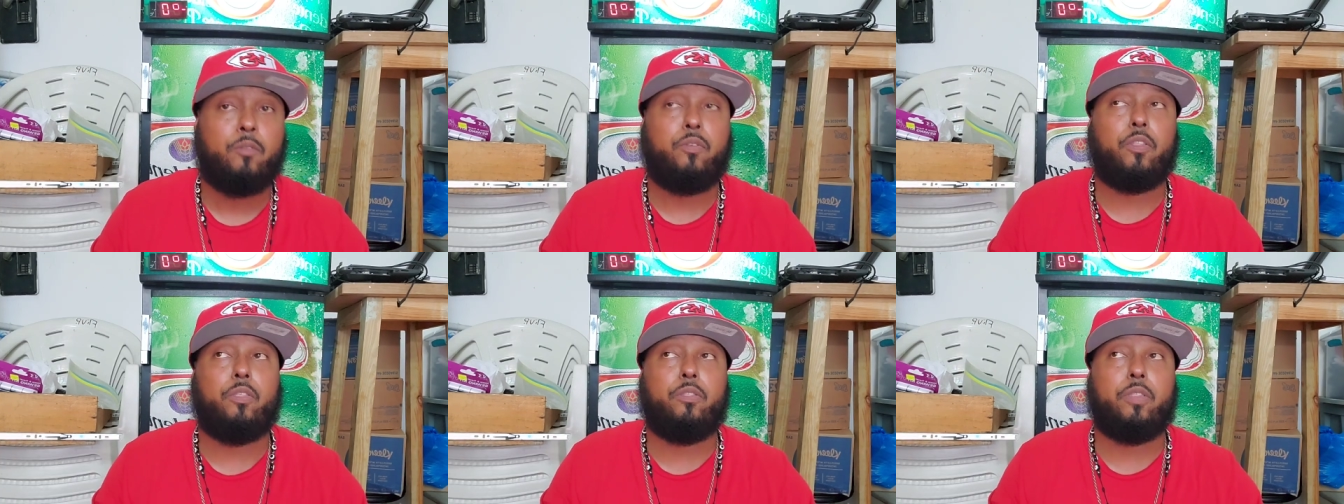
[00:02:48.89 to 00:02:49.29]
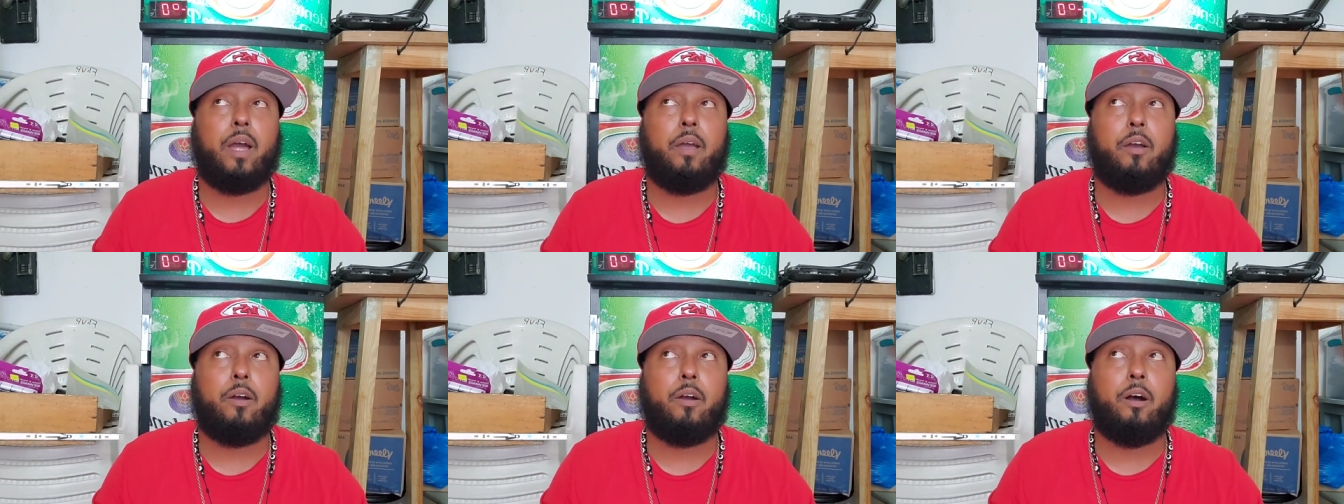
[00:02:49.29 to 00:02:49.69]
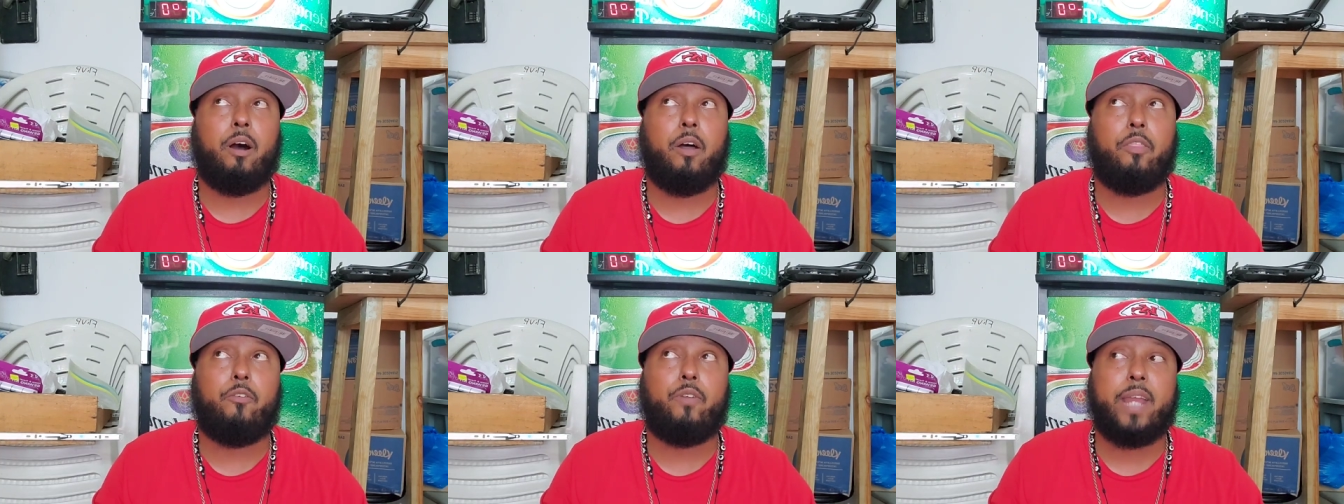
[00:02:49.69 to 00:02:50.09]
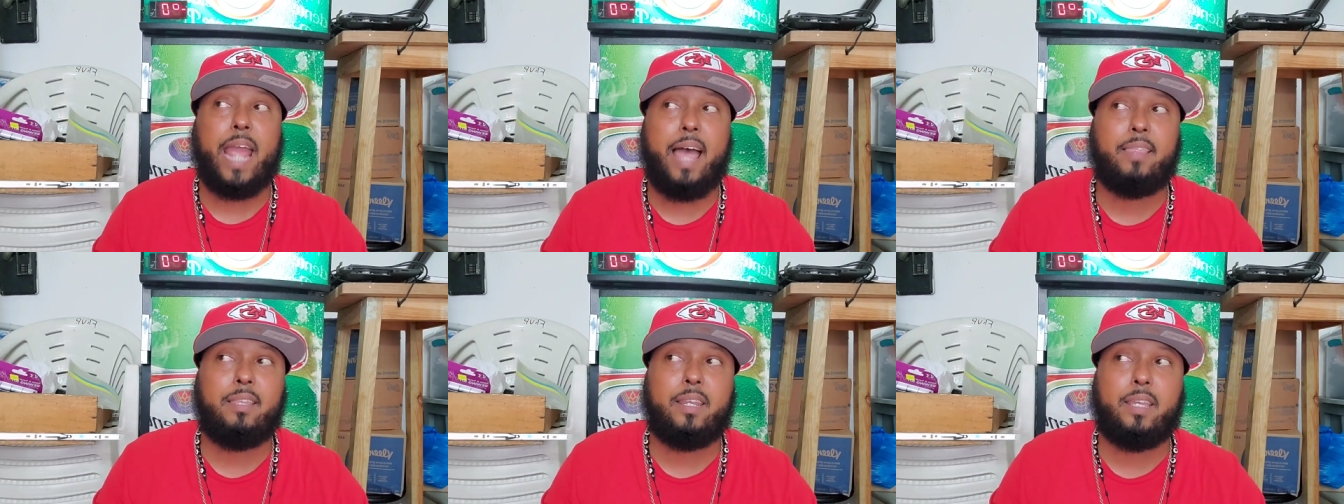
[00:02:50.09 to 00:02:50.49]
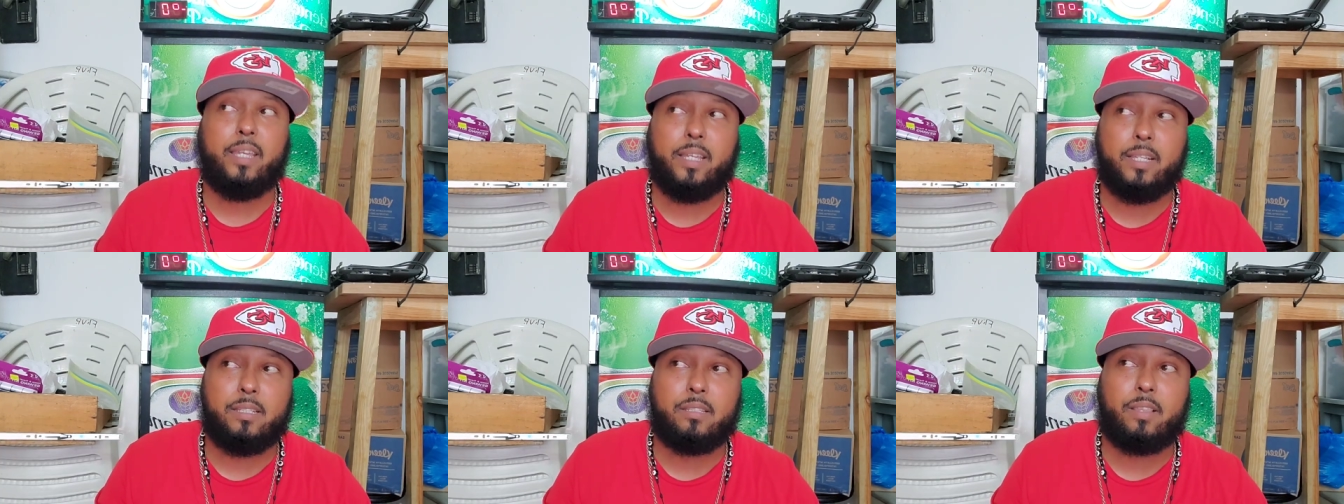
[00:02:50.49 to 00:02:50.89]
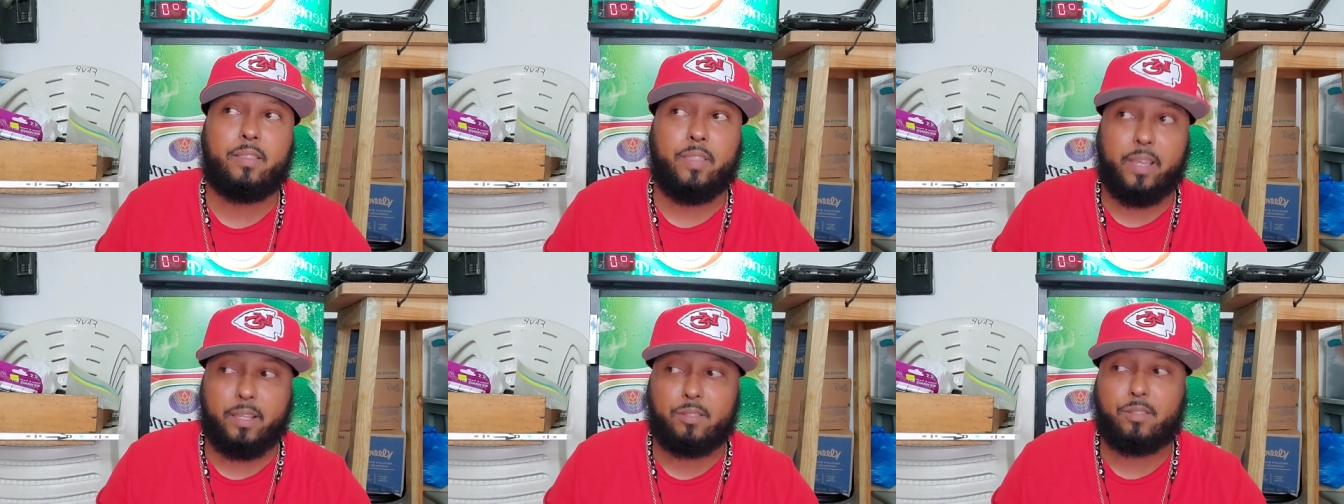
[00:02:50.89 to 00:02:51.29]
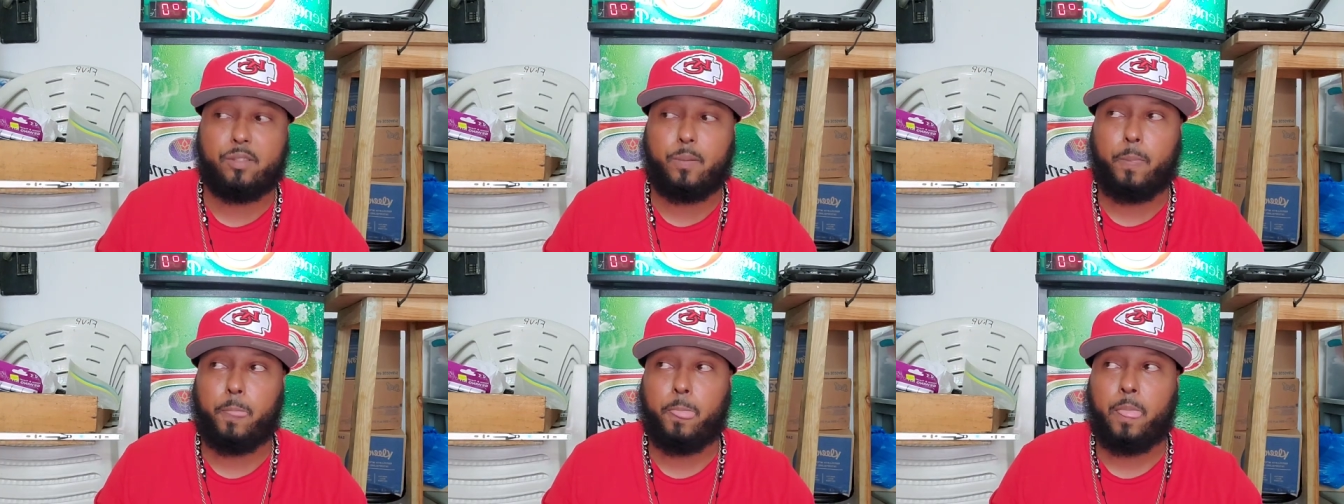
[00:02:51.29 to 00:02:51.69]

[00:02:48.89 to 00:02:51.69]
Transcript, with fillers: For uh, the reality is this.